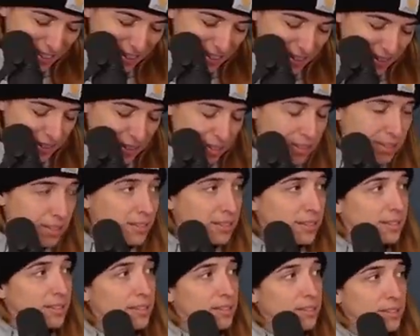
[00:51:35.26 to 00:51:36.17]

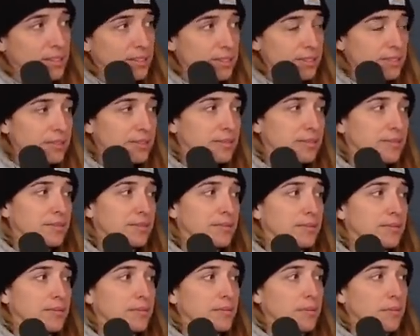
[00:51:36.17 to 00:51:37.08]

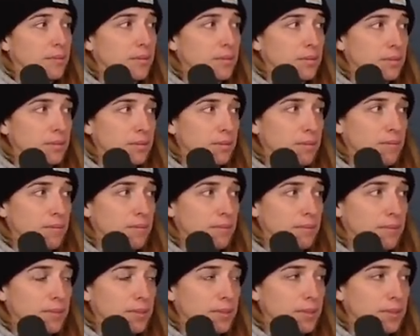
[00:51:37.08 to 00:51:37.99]

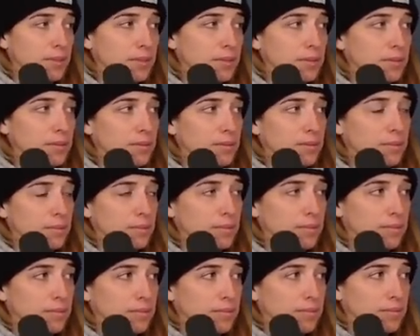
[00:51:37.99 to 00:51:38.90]

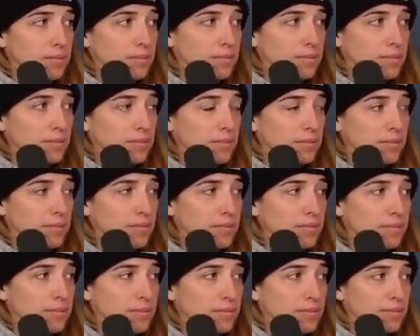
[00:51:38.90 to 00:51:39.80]

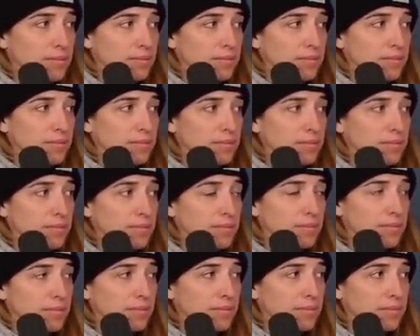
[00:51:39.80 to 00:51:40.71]

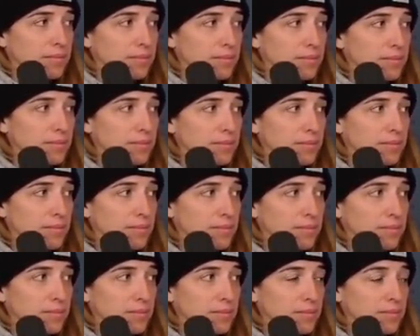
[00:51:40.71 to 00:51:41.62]

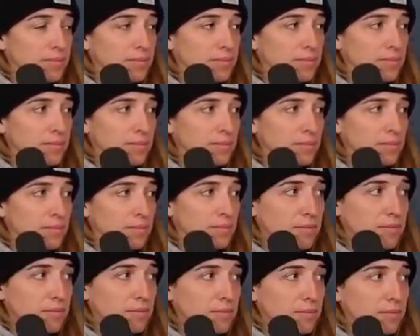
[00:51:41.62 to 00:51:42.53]

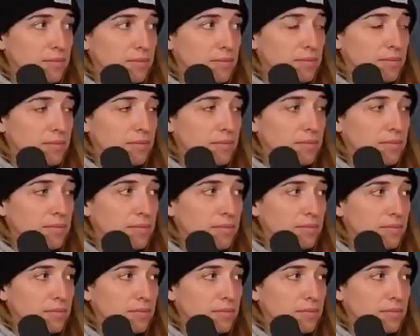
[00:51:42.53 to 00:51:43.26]
The person shown says nothing.